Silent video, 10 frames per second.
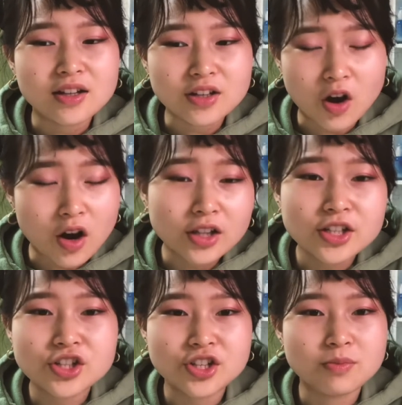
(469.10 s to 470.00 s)
College
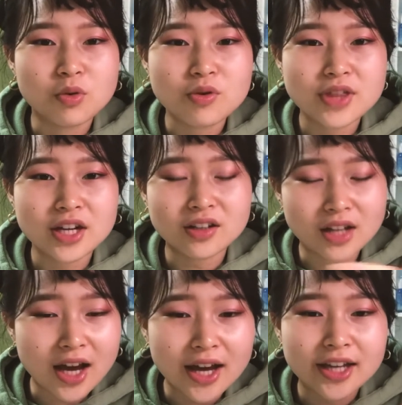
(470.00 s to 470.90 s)
is more than a
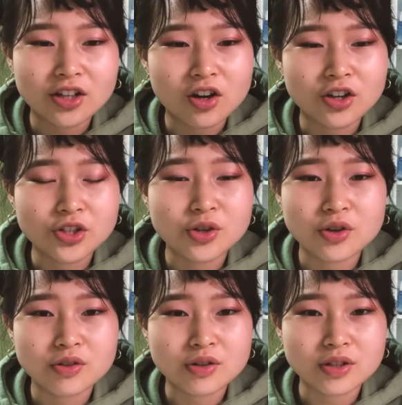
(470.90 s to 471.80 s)
line on
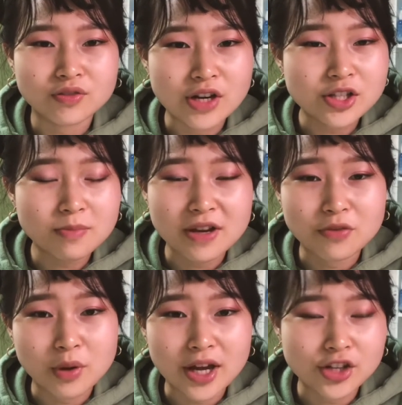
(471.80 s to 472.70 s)
your resume for
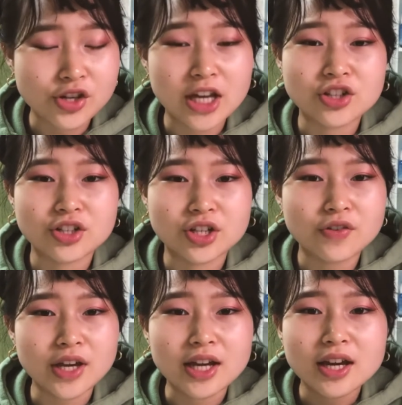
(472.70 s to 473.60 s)
an education degree.